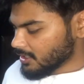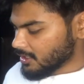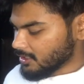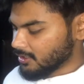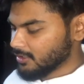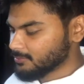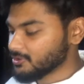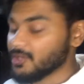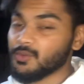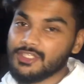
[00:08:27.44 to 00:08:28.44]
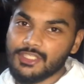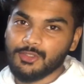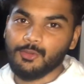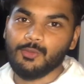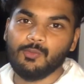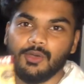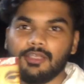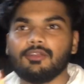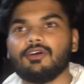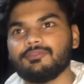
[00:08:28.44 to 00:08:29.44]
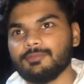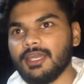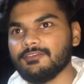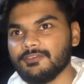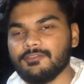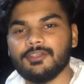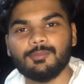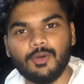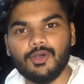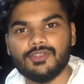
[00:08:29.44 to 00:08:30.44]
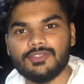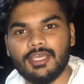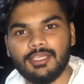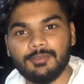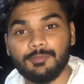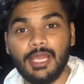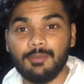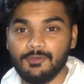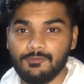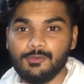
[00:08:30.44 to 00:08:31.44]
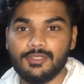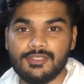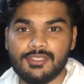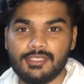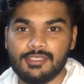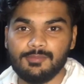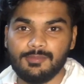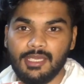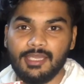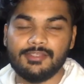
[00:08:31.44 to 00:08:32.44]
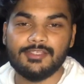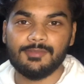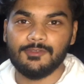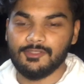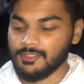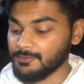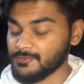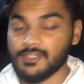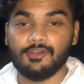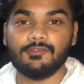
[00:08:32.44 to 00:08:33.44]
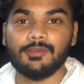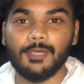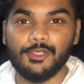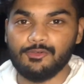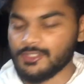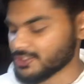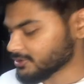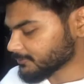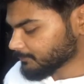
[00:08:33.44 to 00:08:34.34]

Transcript: The Da Vinci Code, one of my favorite books and a prime influence behind Secret of the Himalayan Treasure.